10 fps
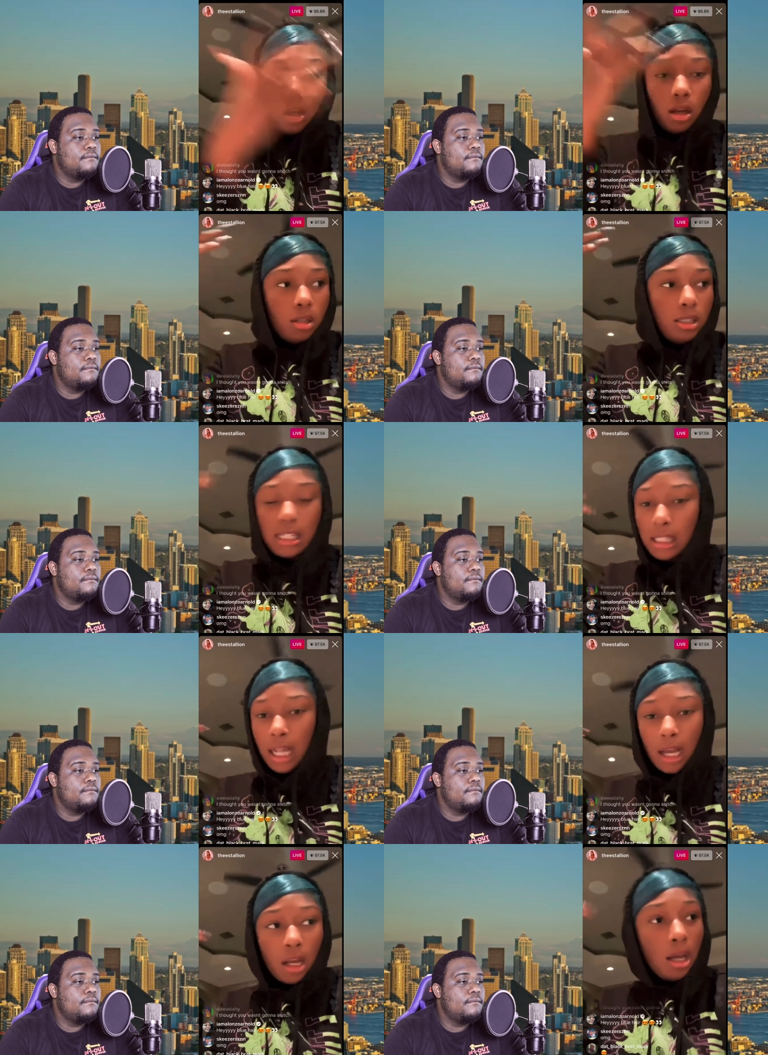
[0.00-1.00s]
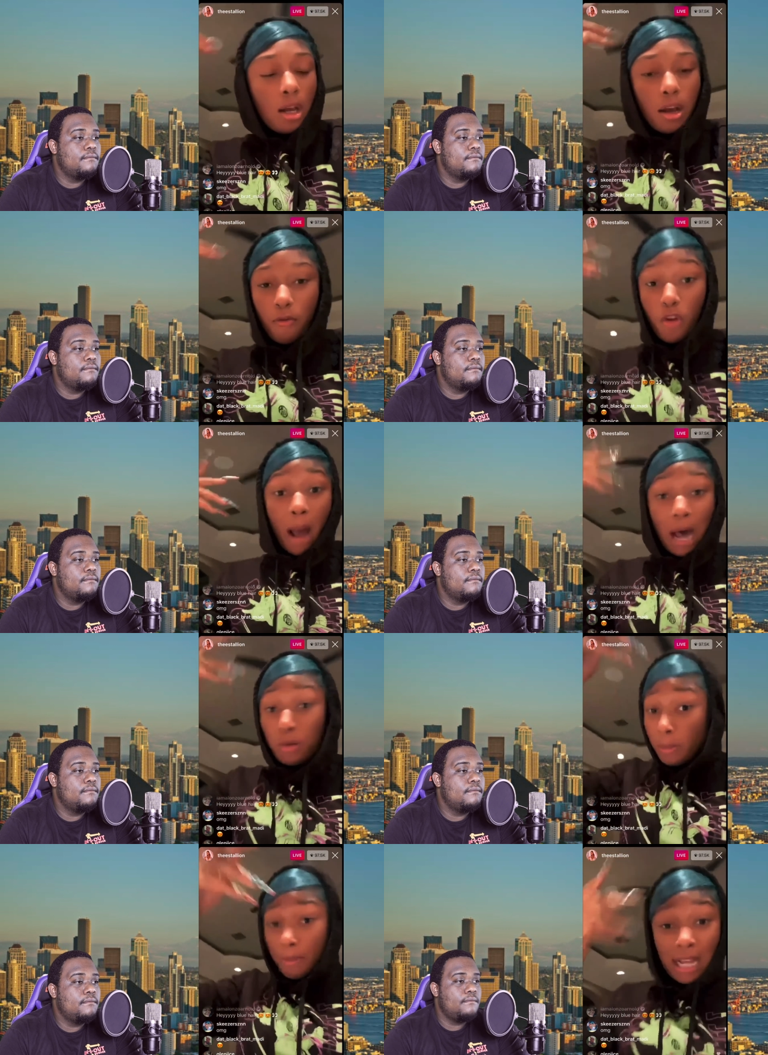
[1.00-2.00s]
Speaker 1: This nigga from out the
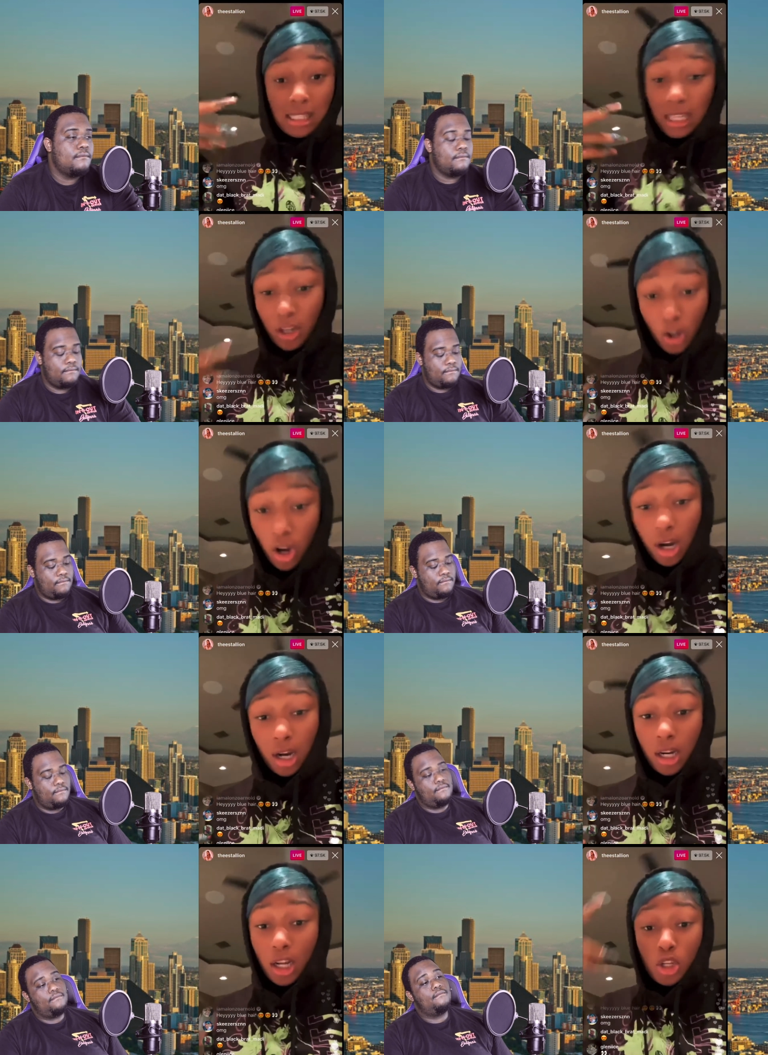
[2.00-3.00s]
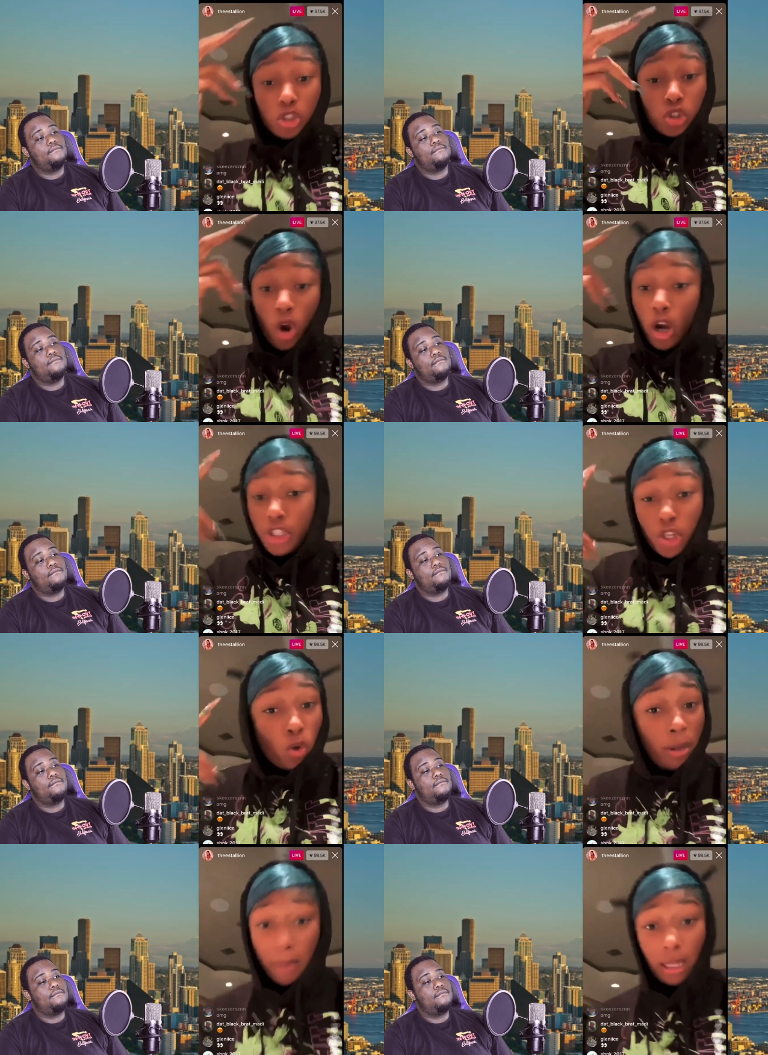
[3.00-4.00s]
back seat of the car starts
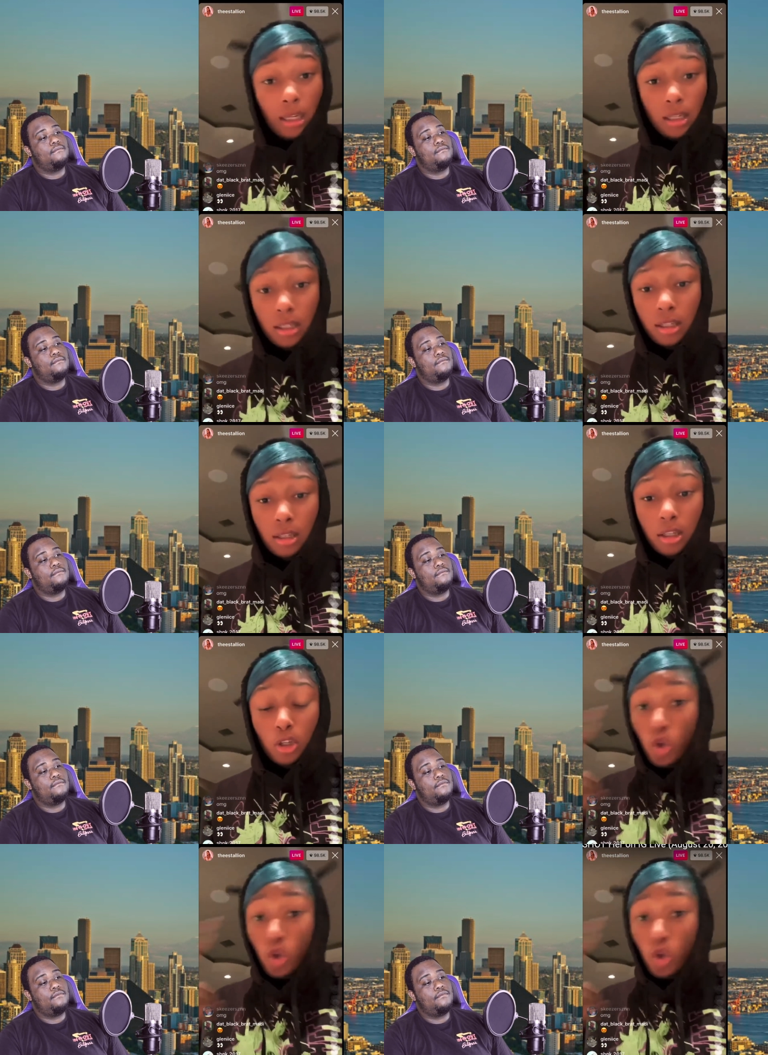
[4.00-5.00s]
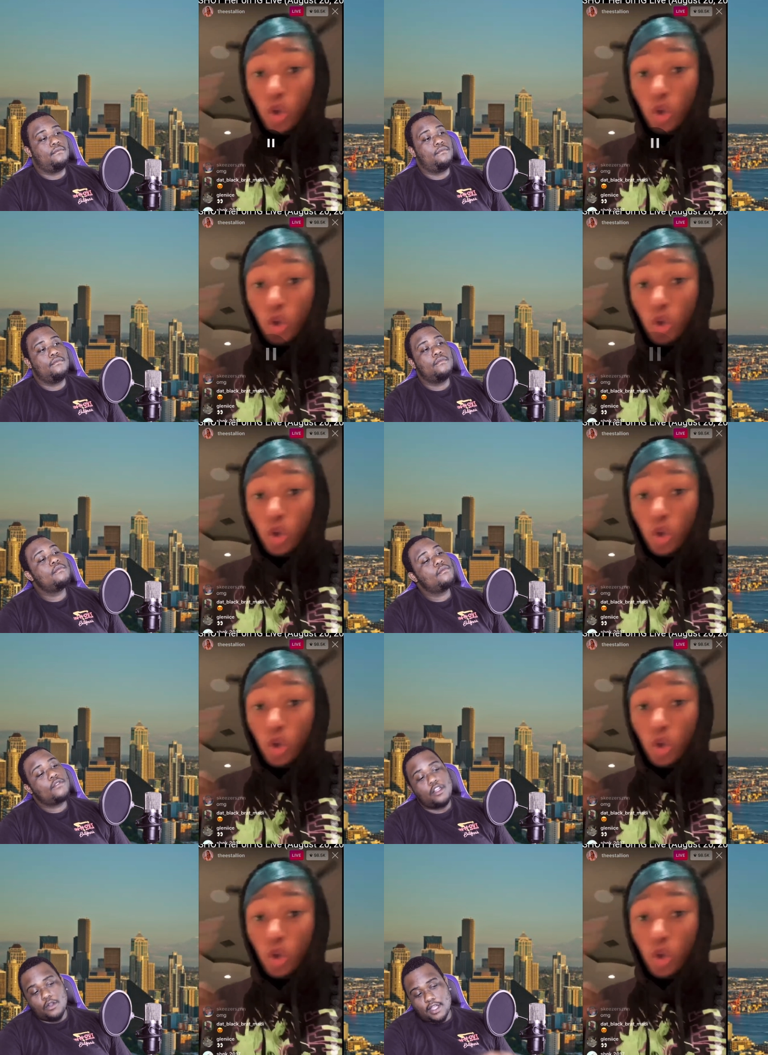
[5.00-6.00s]
shooting me. You...
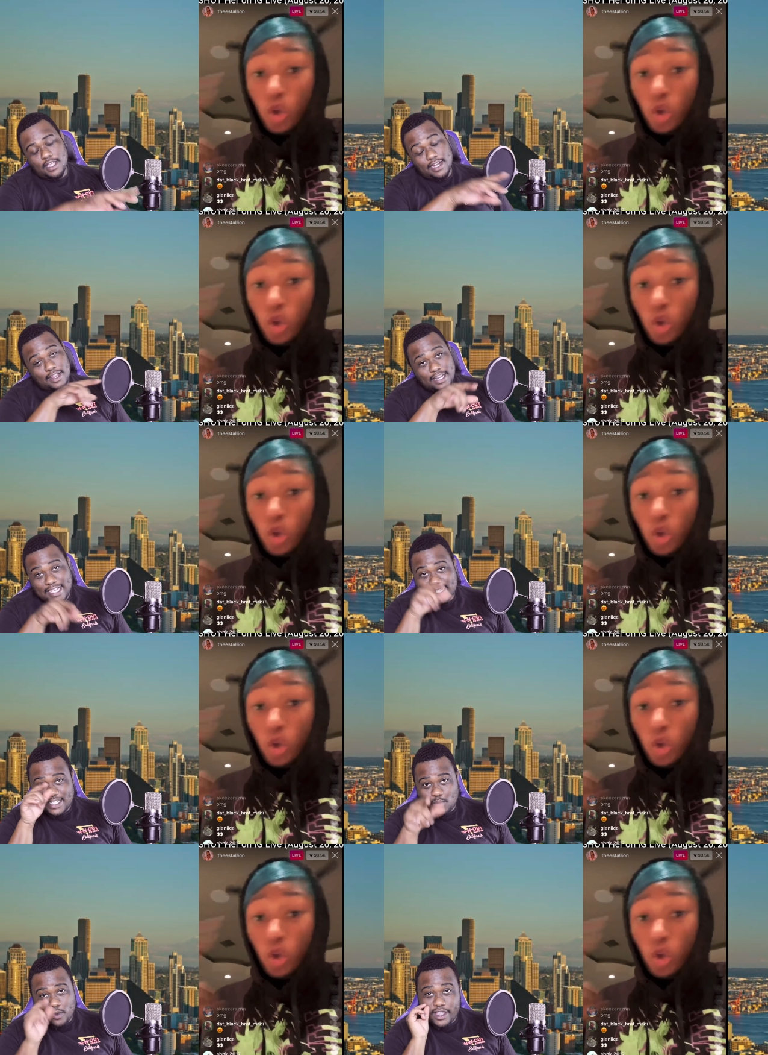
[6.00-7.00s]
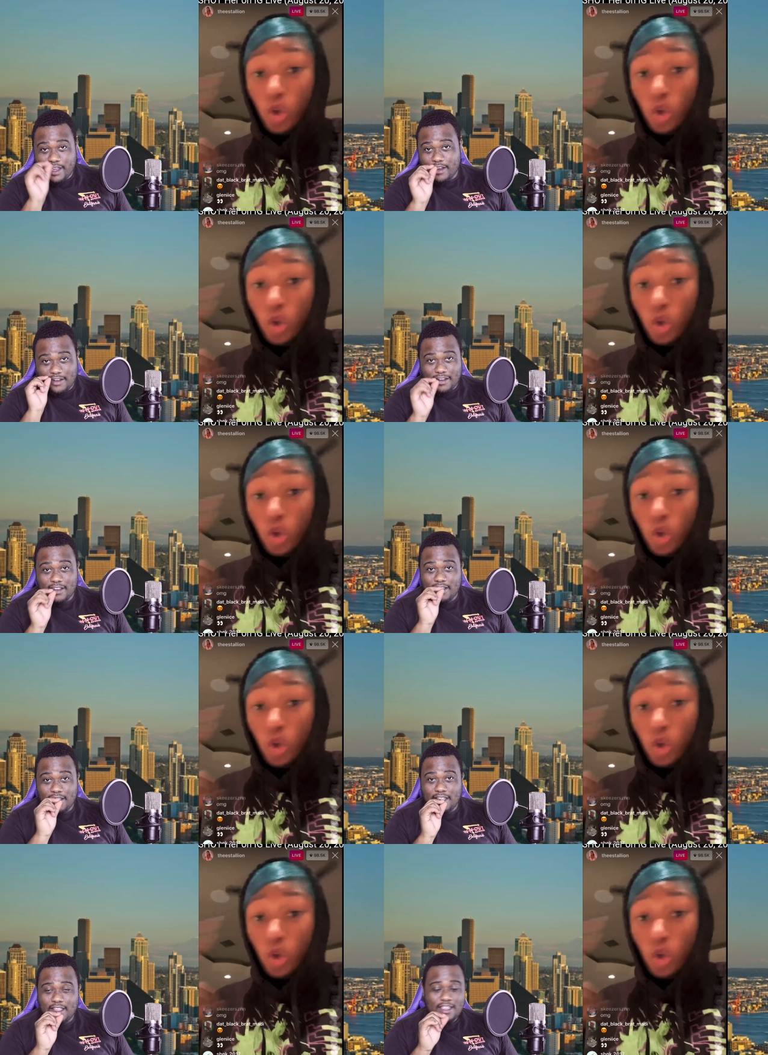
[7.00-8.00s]
Speaker 2: Okay, now this is where
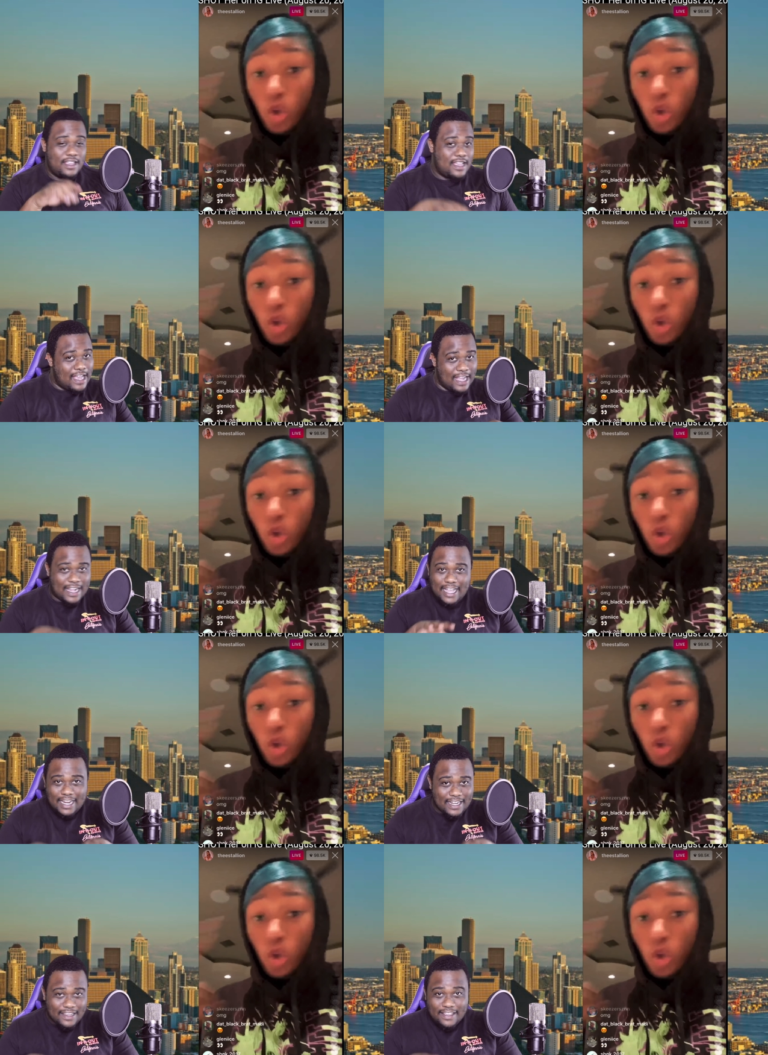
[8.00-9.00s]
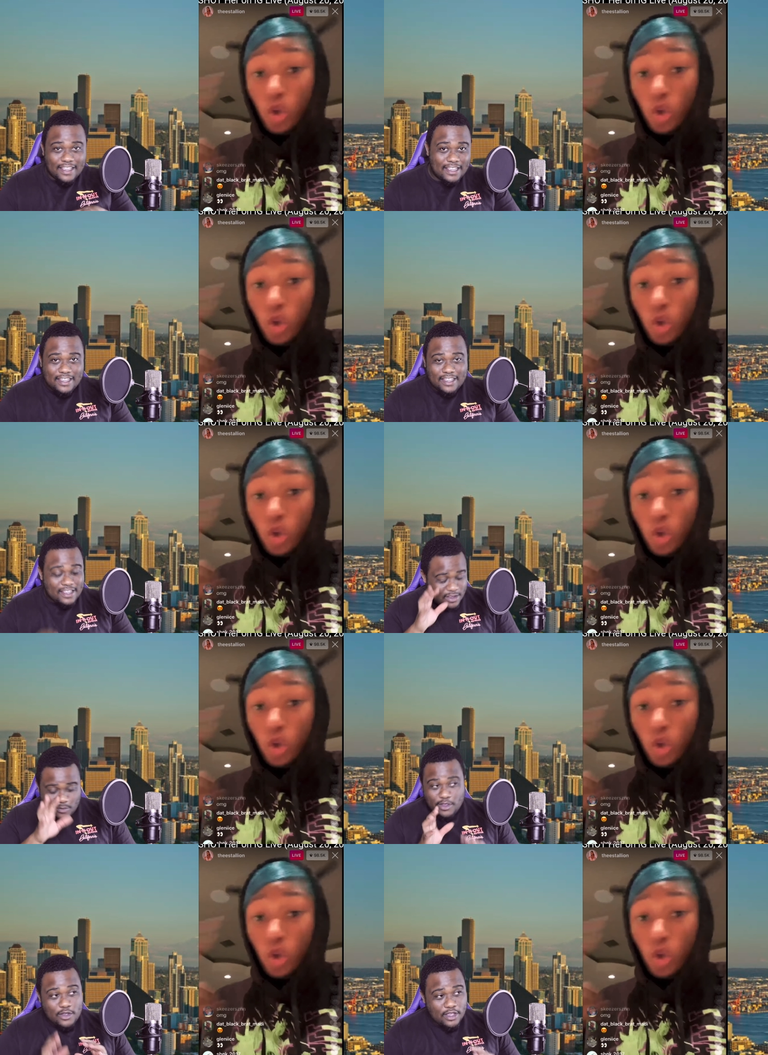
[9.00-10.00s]
I kind of,
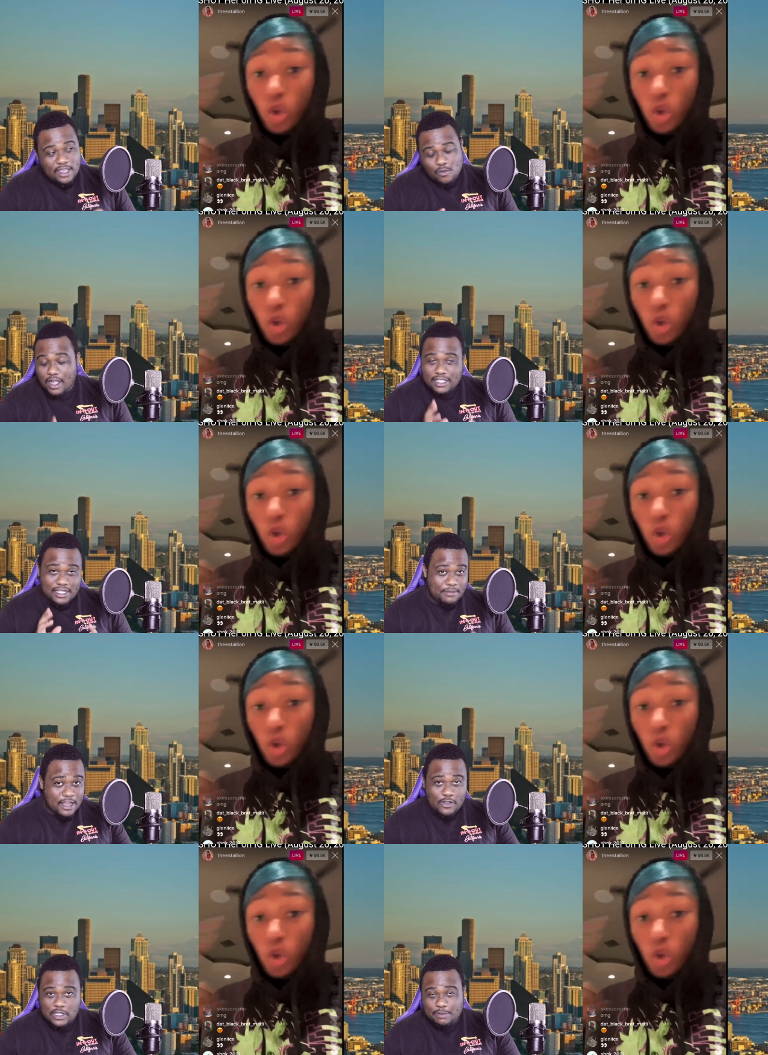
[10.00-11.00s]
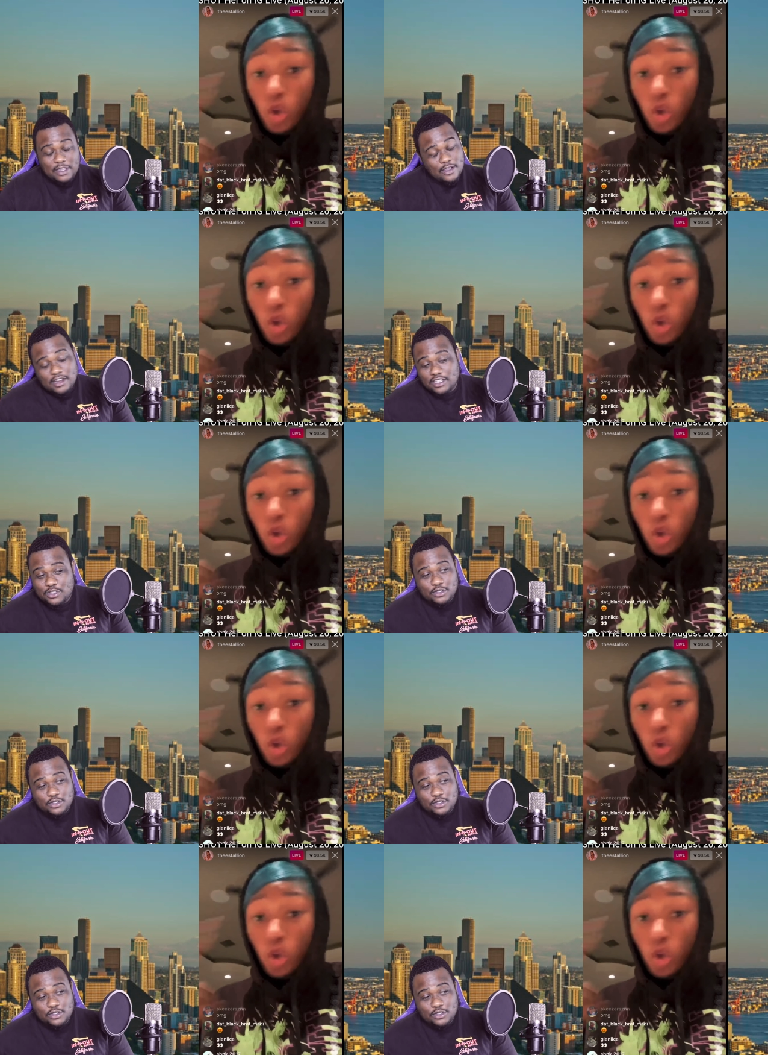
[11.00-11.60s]
we're going to keep watching. I'm not going to speak on it till